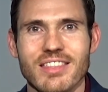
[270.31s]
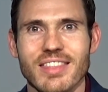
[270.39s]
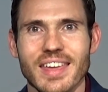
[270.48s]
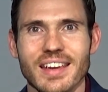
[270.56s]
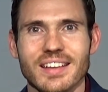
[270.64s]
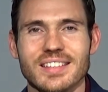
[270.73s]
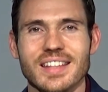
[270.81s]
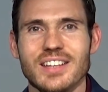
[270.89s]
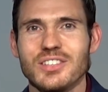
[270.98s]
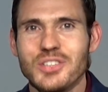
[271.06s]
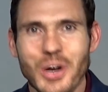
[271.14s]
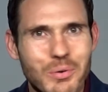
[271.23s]
things
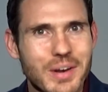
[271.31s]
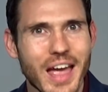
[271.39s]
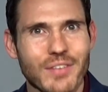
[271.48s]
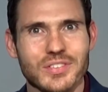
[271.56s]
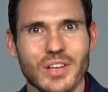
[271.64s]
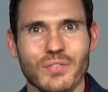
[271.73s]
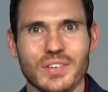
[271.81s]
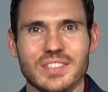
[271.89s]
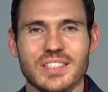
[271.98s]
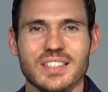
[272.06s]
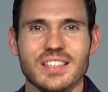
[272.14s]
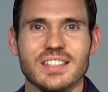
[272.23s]
that don't have
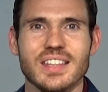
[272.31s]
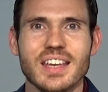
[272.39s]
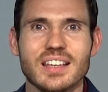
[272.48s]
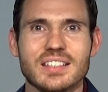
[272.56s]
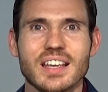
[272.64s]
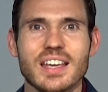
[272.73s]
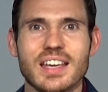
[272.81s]
self-existence, things